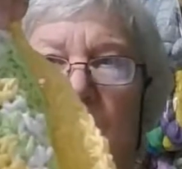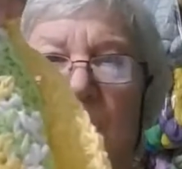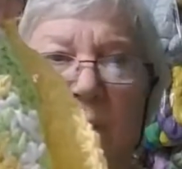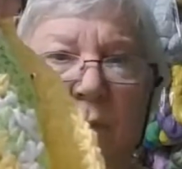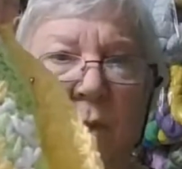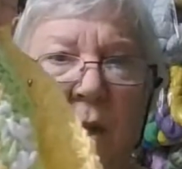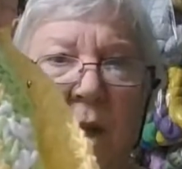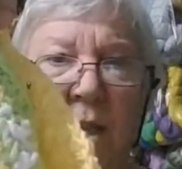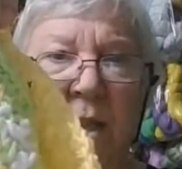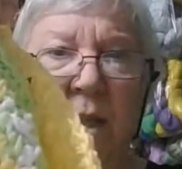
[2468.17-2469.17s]
to use it for,
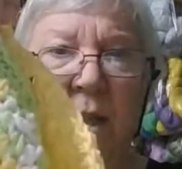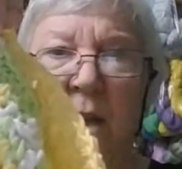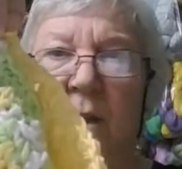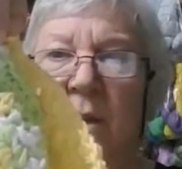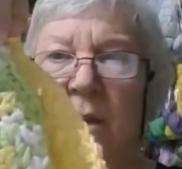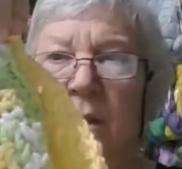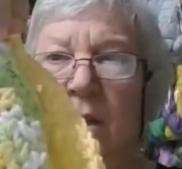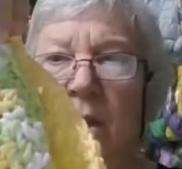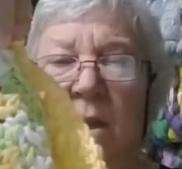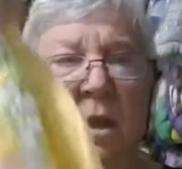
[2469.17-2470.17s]
I did it out of
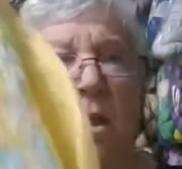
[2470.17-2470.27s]
this.